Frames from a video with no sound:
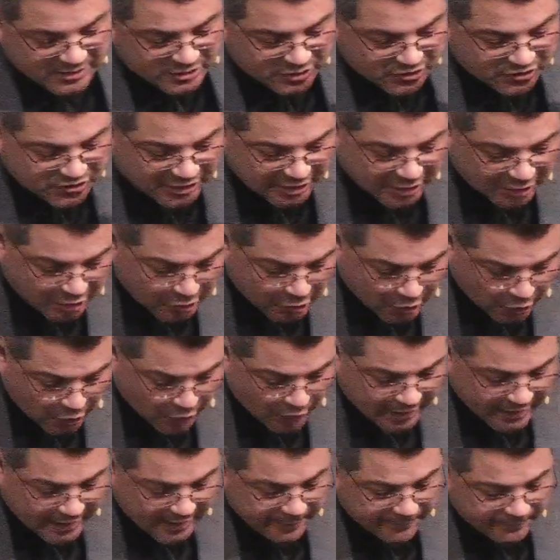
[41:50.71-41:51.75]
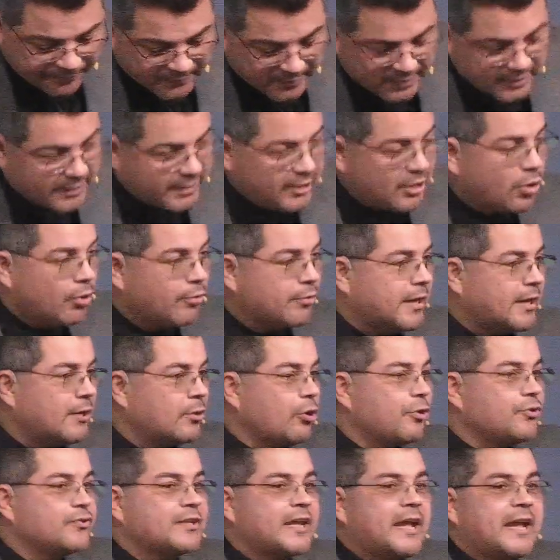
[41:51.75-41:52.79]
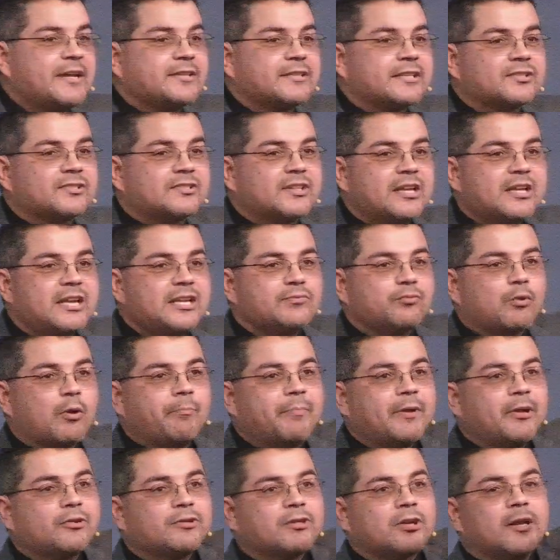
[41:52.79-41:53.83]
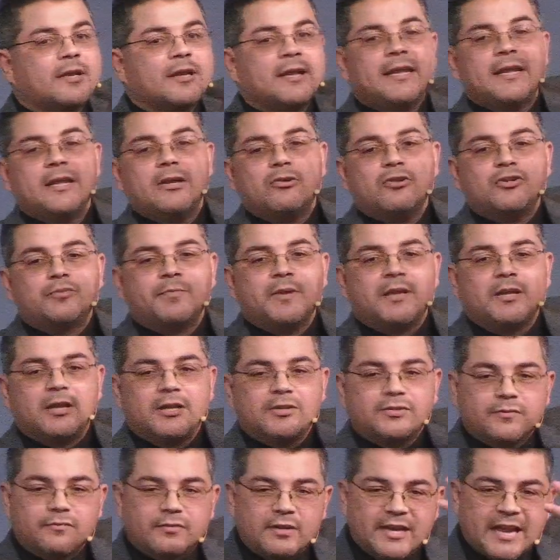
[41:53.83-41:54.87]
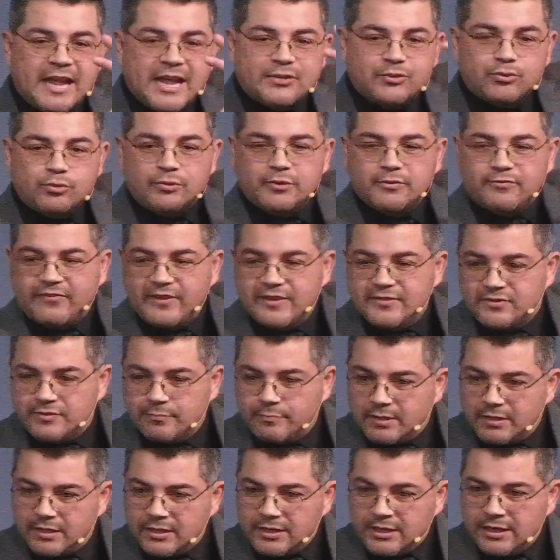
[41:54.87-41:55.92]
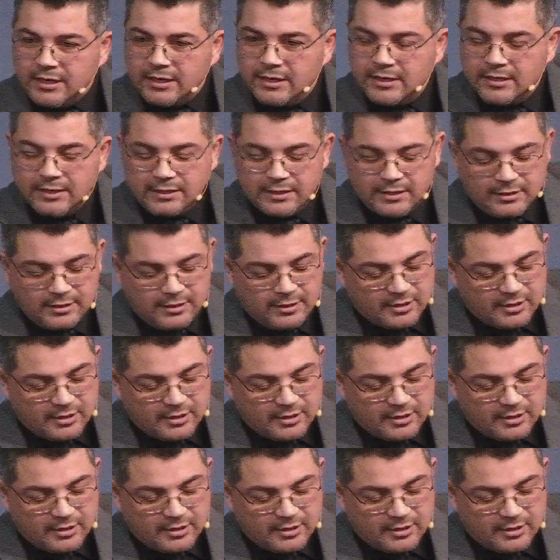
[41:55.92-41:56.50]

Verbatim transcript: it speaks of security. You know, in those days, the cities were built on hills because of the natural defensibility.